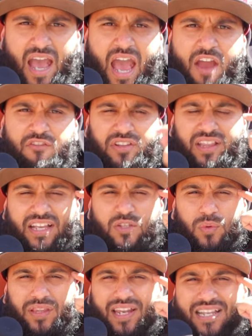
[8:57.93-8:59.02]
Everything is
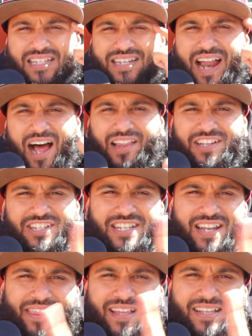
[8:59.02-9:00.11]
within His knowledge.
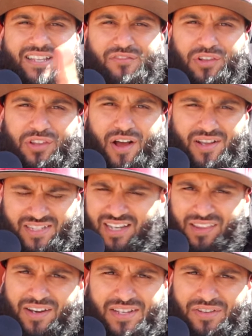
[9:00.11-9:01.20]
Nothing is ever lost.
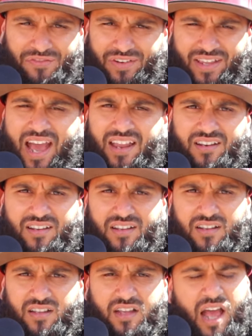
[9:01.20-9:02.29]
Allah doesn't forget.
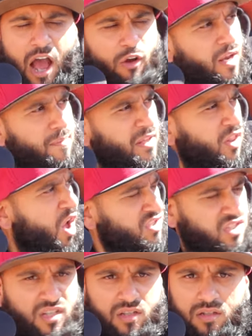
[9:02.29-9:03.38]
How can it be
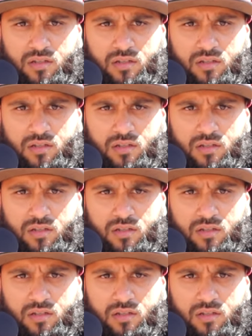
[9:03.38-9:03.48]
lost?